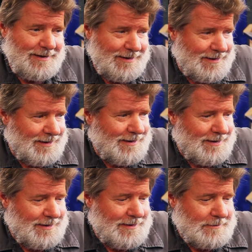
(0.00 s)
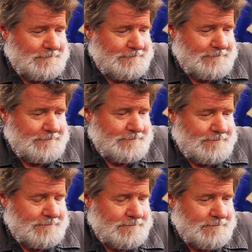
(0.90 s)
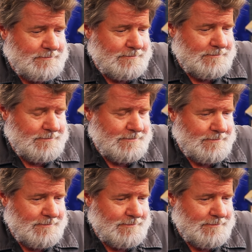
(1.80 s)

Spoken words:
Nothing is said.